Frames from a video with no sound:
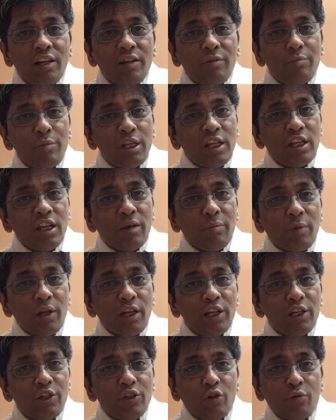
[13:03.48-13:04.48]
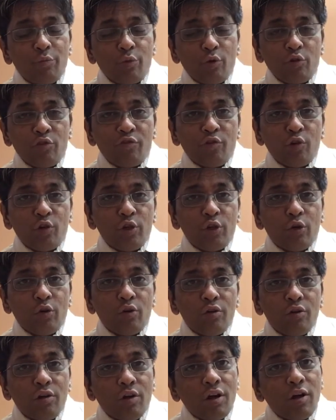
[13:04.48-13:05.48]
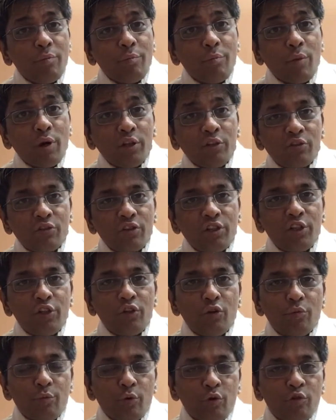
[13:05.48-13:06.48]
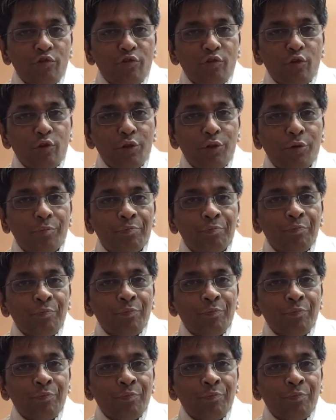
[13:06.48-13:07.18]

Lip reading: and BEML in your portfolio, a must in your portfolio.